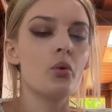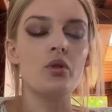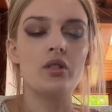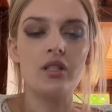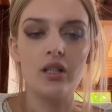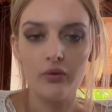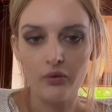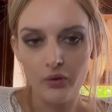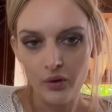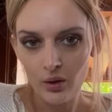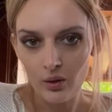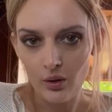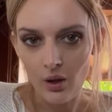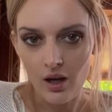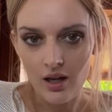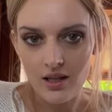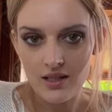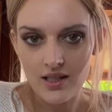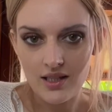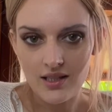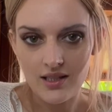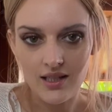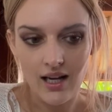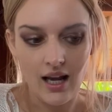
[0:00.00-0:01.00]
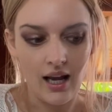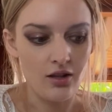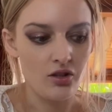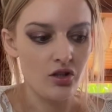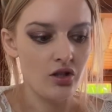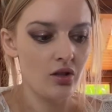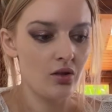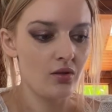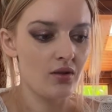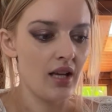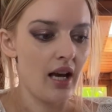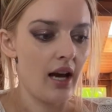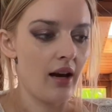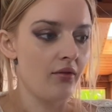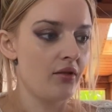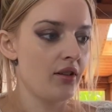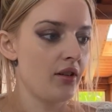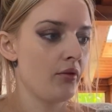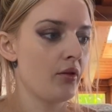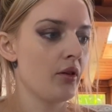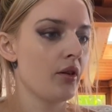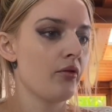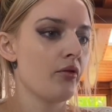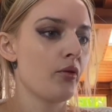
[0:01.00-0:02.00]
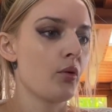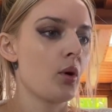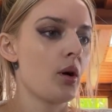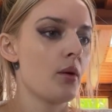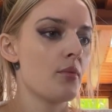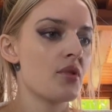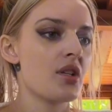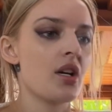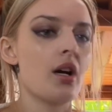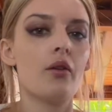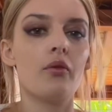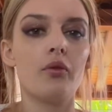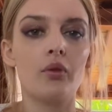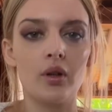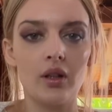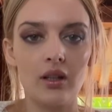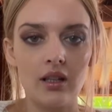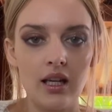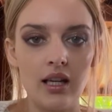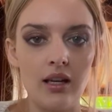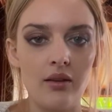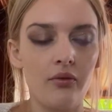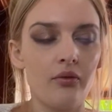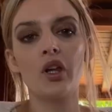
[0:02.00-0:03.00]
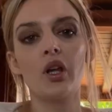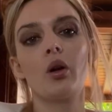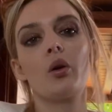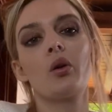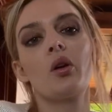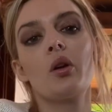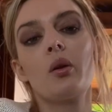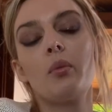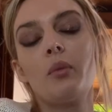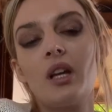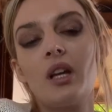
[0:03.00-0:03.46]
different laws and statutes have different forms of relief. You can be